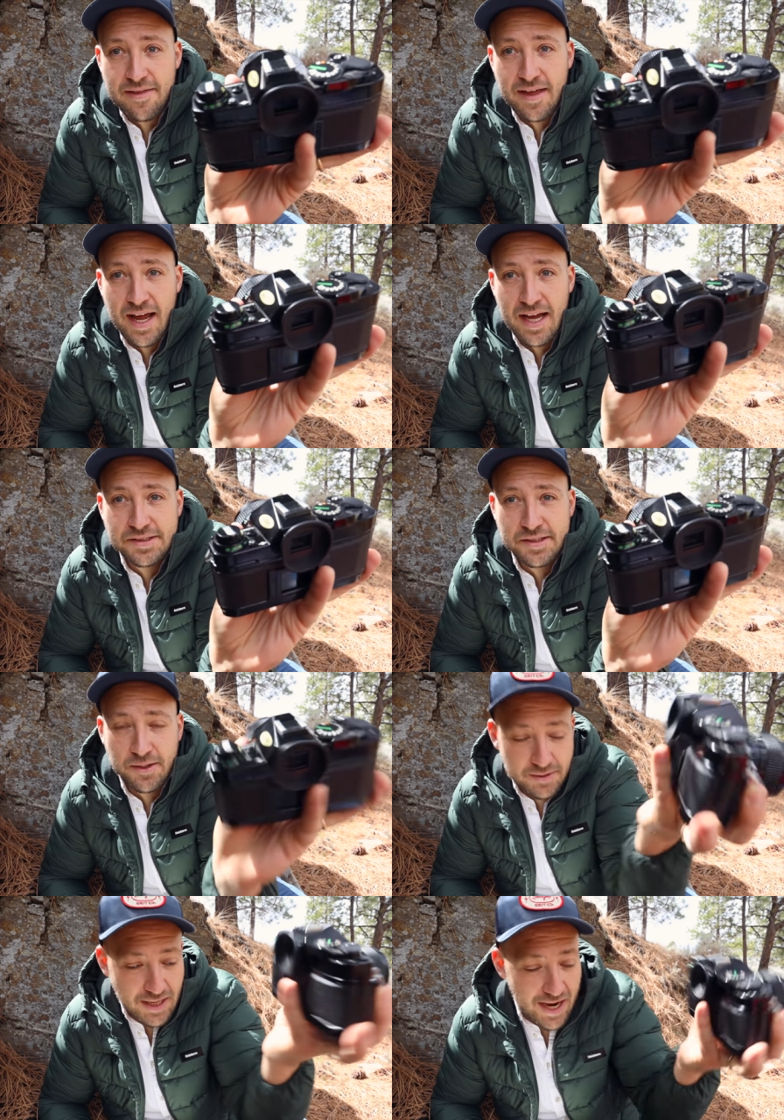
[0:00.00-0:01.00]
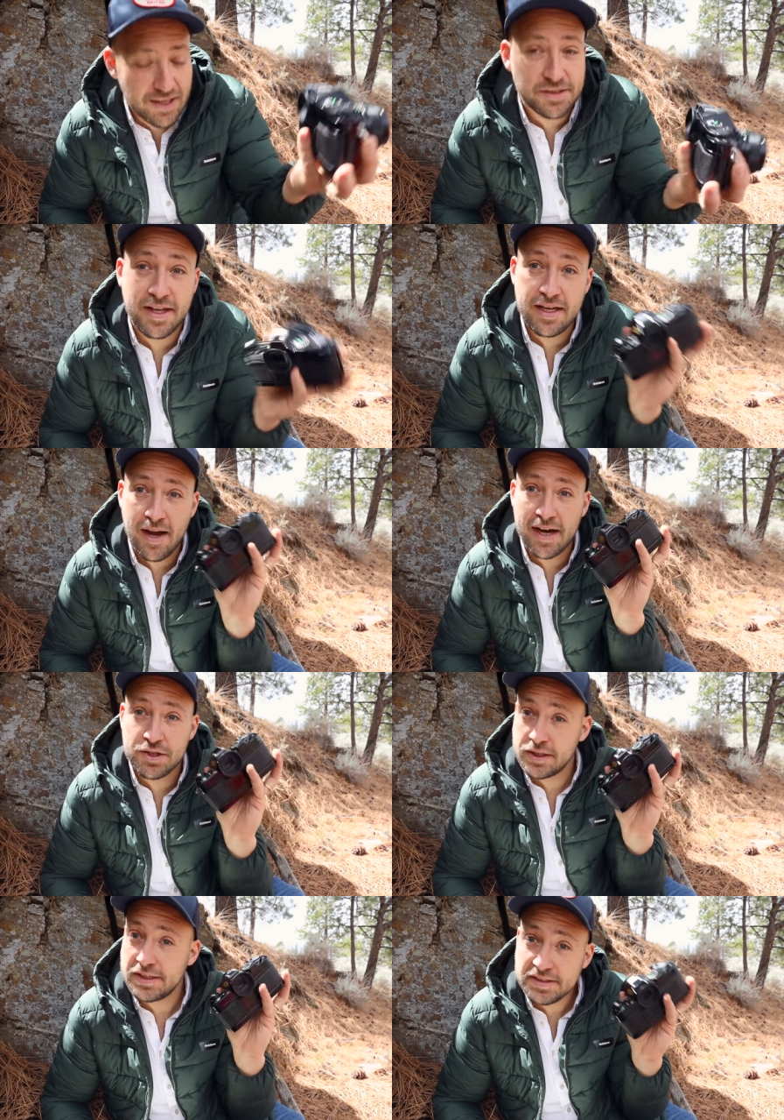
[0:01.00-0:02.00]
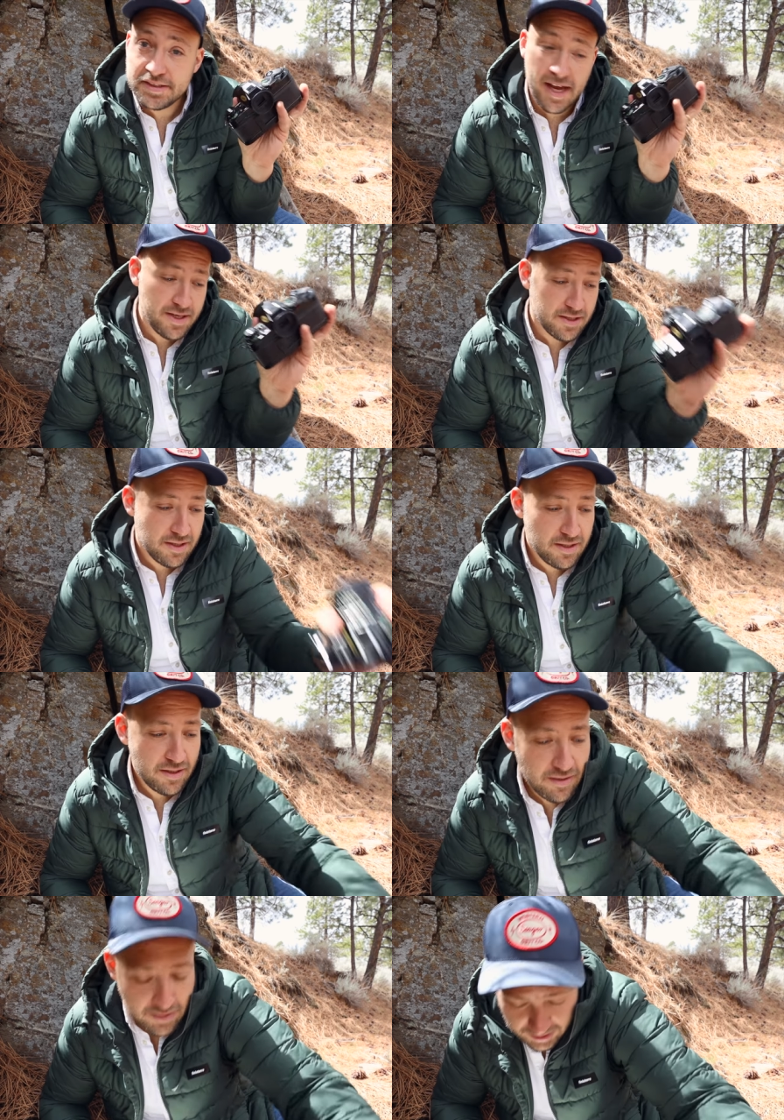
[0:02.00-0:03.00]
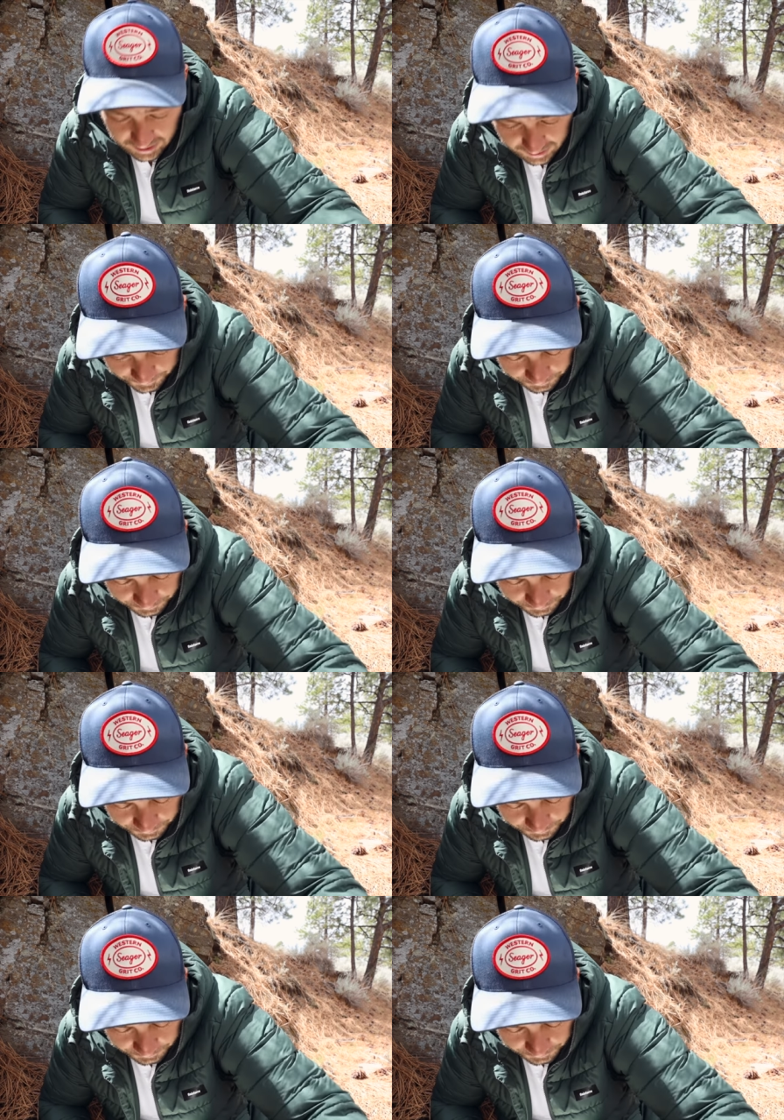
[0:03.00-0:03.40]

that has little dials that you actually set the